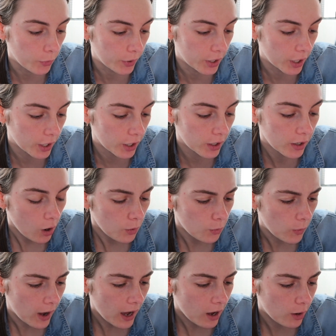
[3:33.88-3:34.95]
order. Oh
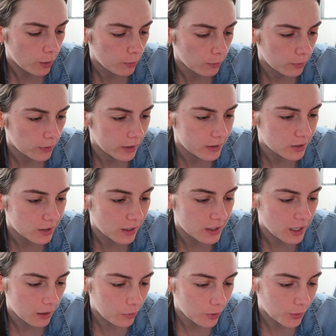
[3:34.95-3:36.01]
wow, it's a
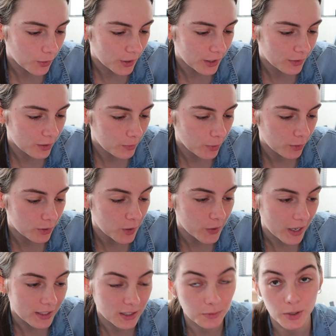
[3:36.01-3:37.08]
double order and they're both new
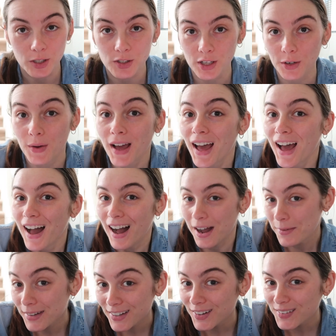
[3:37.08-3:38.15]
customers. So
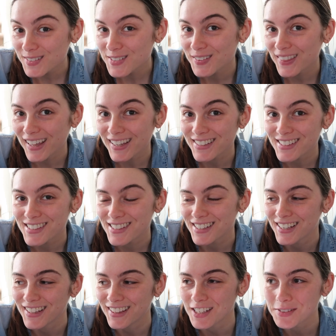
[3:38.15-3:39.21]
I'm gonna go do this.
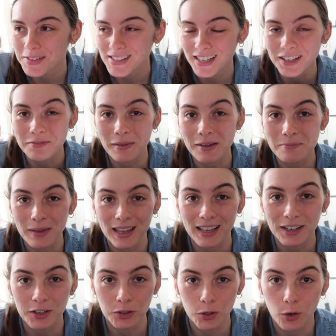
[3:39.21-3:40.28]
This was like my
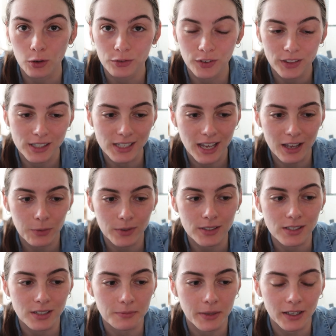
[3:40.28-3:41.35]
main goal for the day
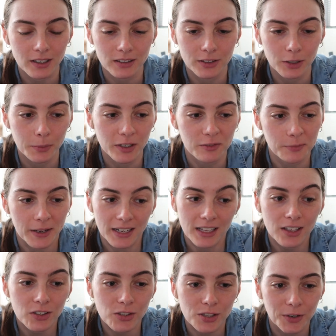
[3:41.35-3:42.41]
was to make a little bit of
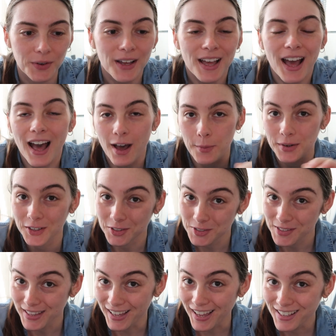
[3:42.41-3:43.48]
money. So I'm gonna go
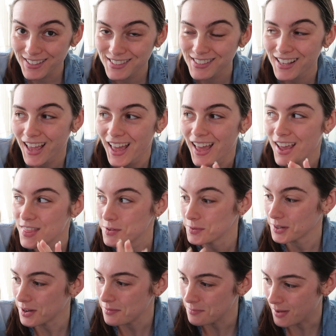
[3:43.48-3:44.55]
do this, then
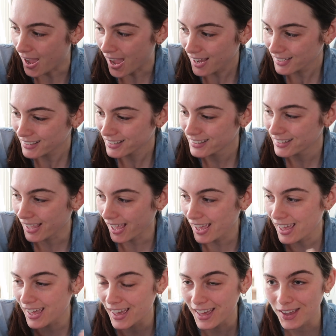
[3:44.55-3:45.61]
we'll come back
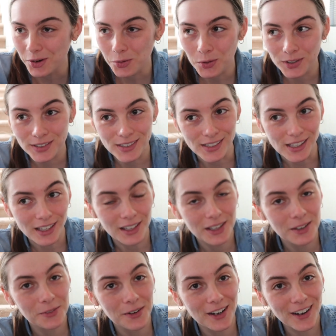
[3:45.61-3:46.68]
and we'll
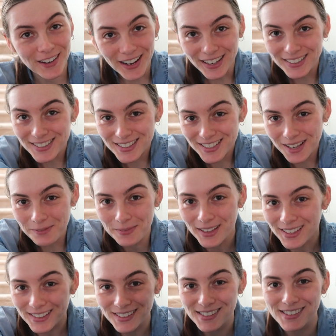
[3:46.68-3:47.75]
see what our next step
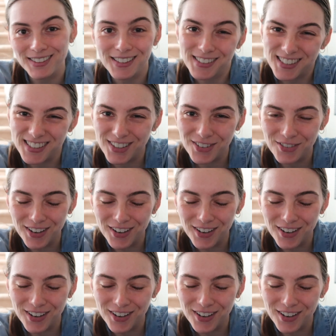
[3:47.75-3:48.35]
is. This is so